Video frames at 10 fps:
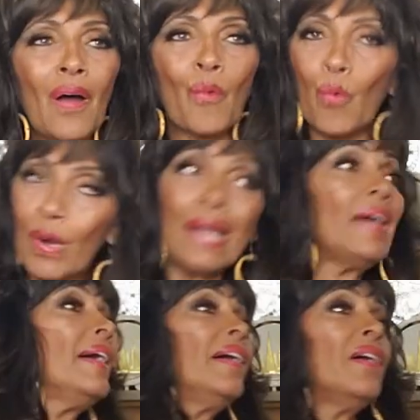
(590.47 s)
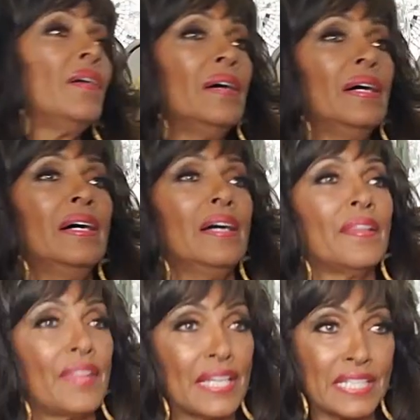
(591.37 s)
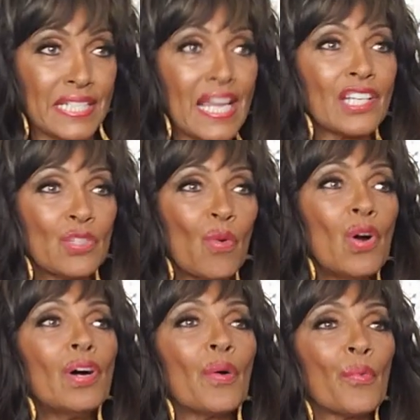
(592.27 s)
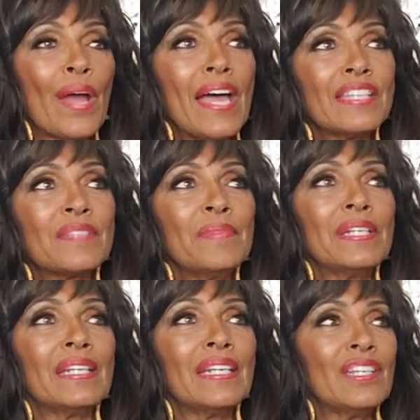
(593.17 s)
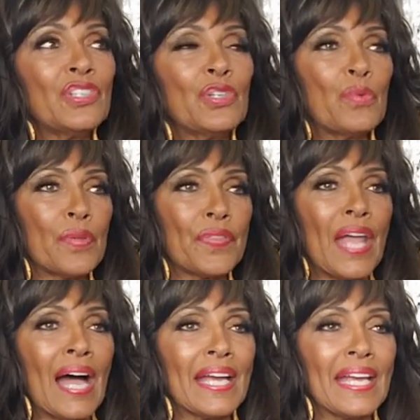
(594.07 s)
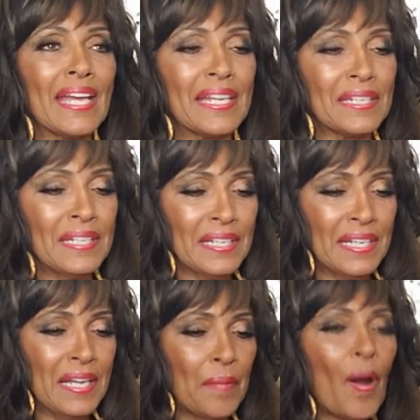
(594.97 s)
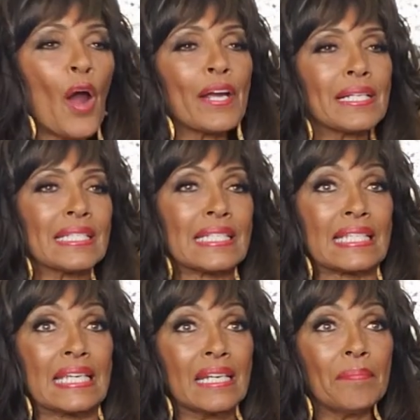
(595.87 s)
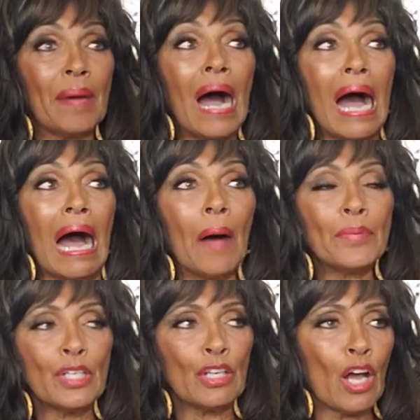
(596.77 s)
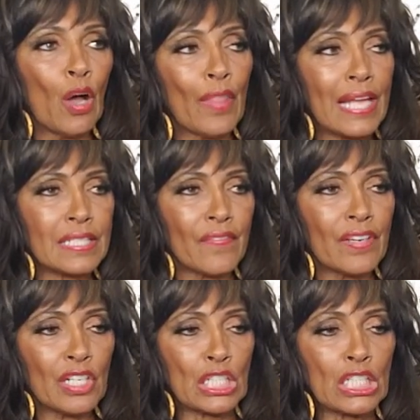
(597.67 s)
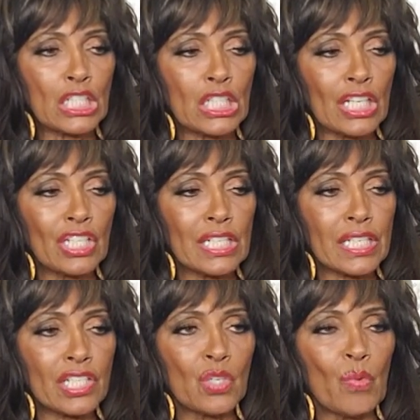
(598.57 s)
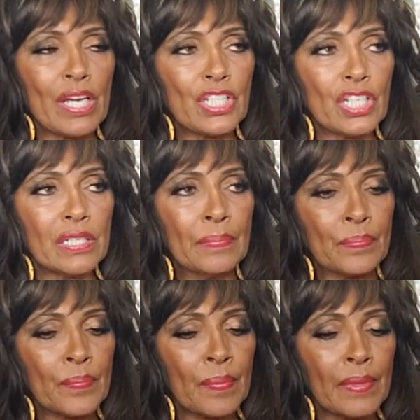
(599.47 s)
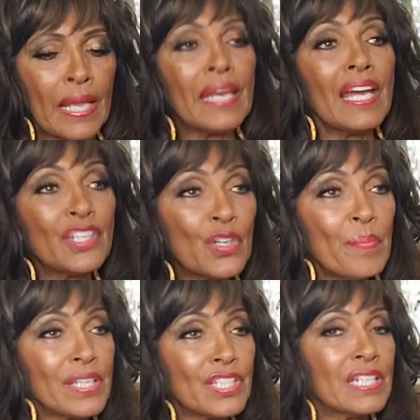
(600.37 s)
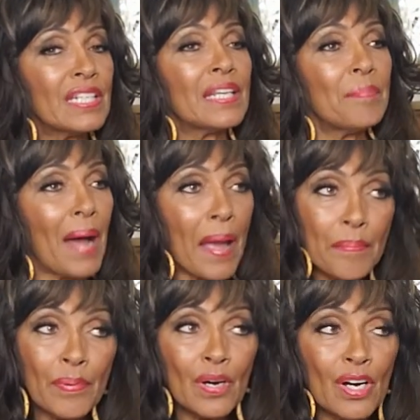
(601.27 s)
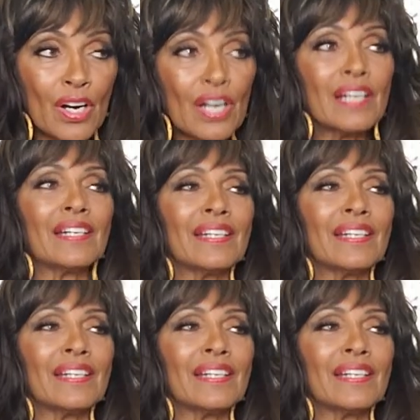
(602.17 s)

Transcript: Well, the sexual harassment issue with Diane Parkinson and Bob, you know, that's a very touchy situation. And I do mention it in my book,